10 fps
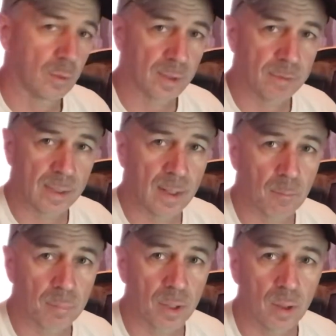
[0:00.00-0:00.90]
I've been having
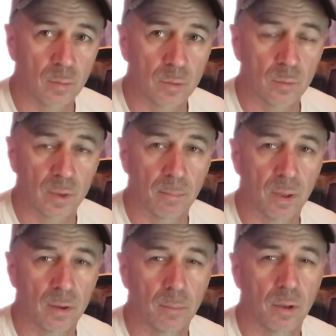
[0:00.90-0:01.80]
a problem with when I
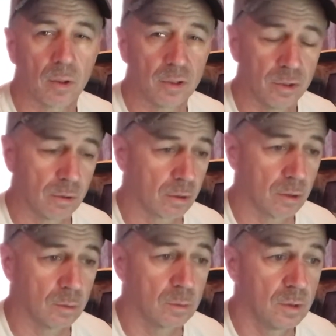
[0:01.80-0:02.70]
bought it a year
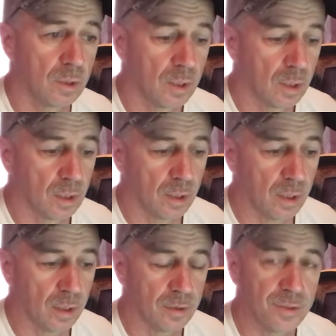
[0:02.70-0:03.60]
ago,
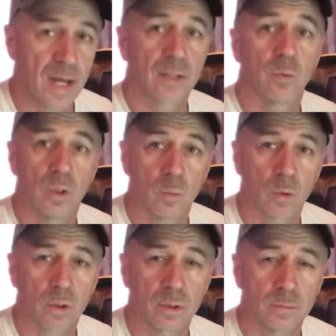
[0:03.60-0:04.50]
and jacks wasn't
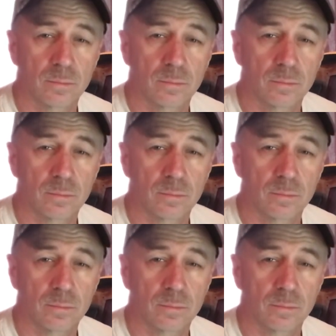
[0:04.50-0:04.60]
working.